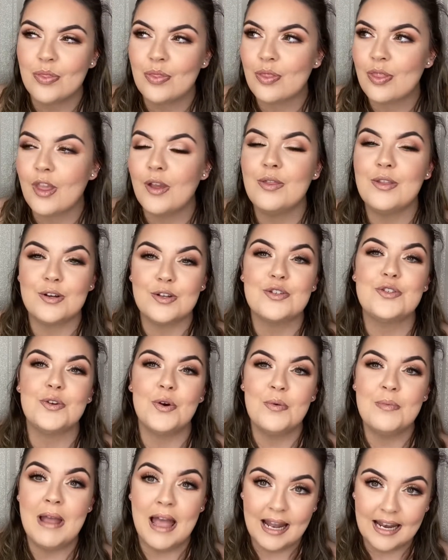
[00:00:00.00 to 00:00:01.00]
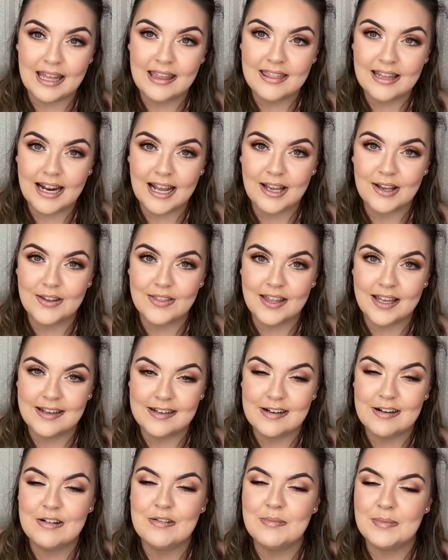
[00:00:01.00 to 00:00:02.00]
there's so many that I could think
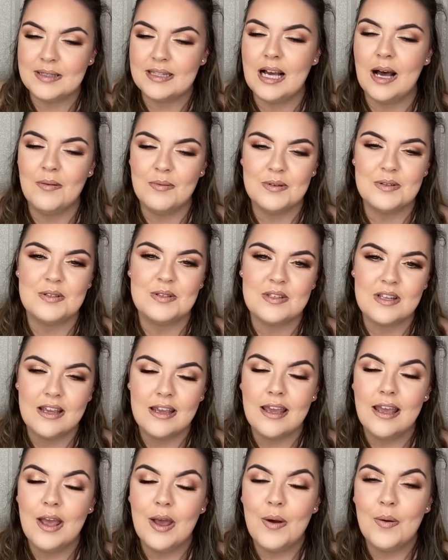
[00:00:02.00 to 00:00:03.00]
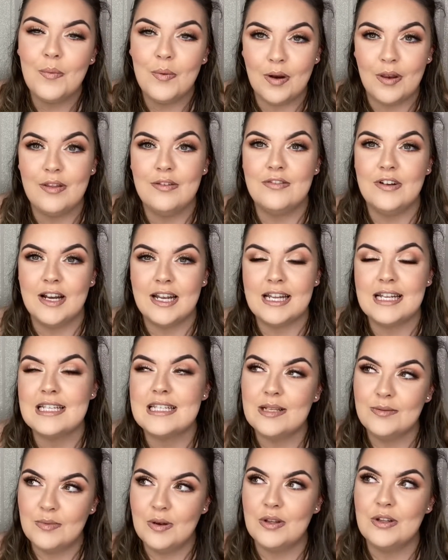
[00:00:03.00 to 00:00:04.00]
of, but that was one of the funniest
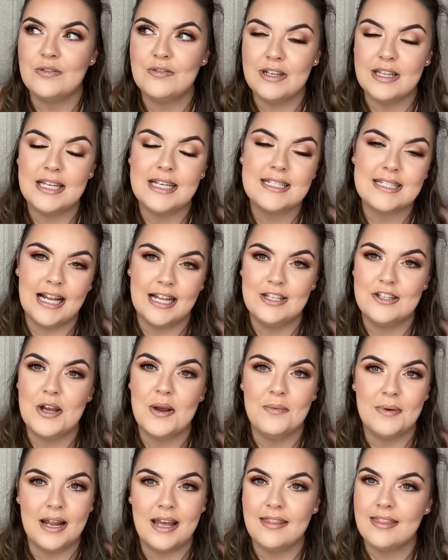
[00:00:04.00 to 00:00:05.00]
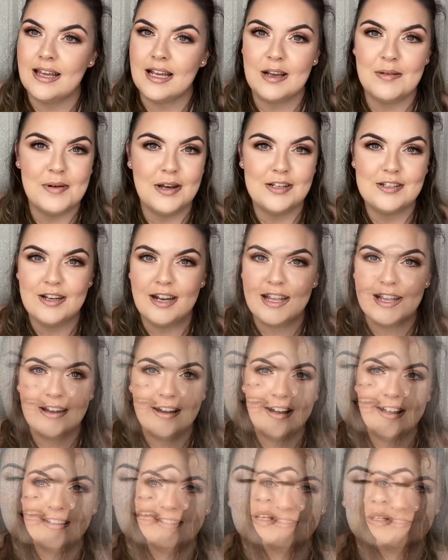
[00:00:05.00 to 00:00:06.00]
and one that really stands out when I think about Donegal.
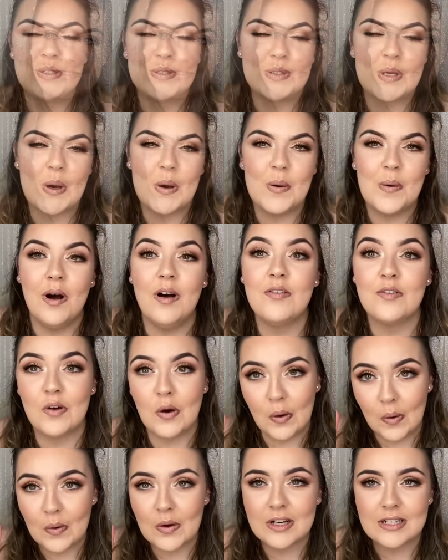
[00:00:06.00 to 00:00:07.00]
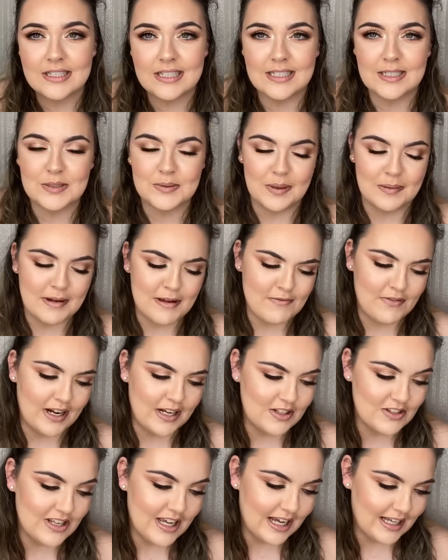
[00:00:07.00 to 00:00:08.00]
So of course this is one of my
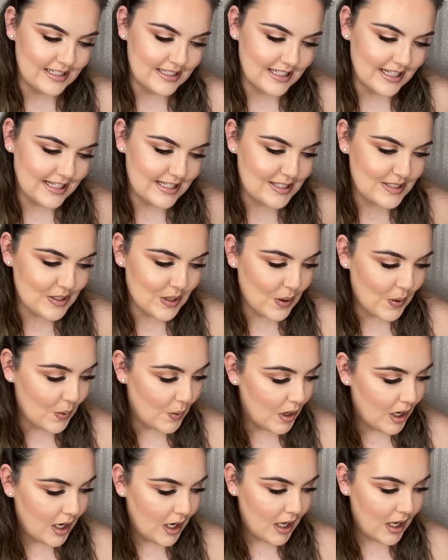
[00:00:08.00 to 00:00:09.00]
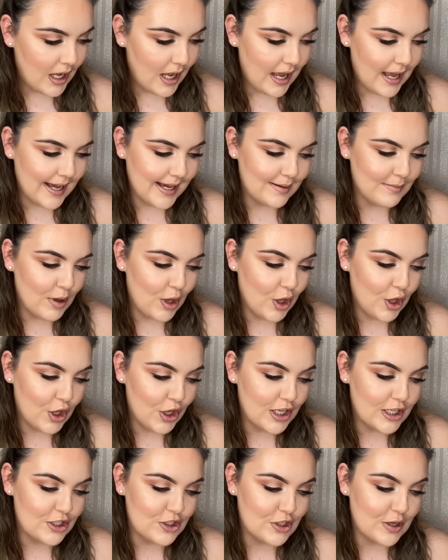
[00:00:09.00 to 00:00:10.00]
friends who asked this. So who
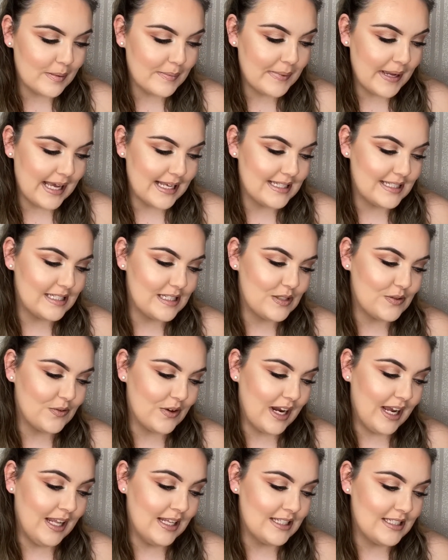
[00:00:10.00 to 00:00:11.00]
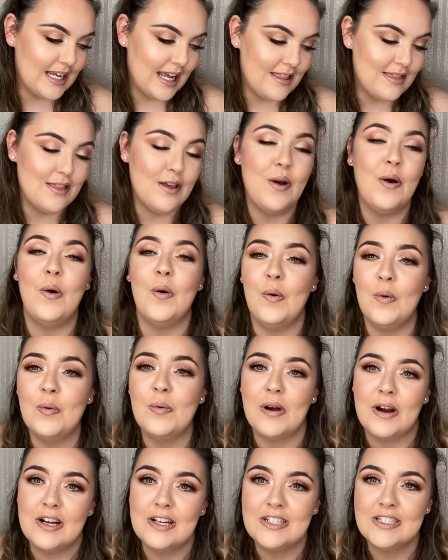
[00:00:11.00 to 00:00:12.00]
is your best friend in the whole
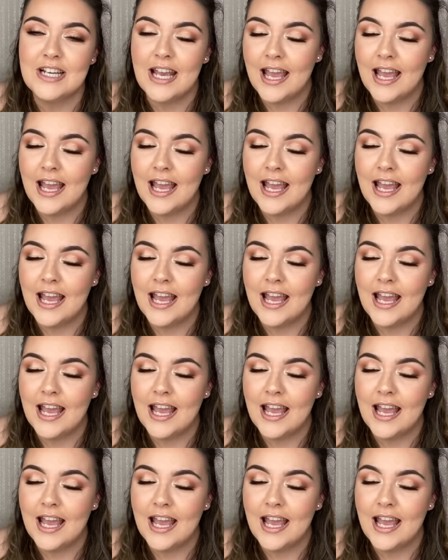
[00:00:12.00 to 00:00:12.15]
world?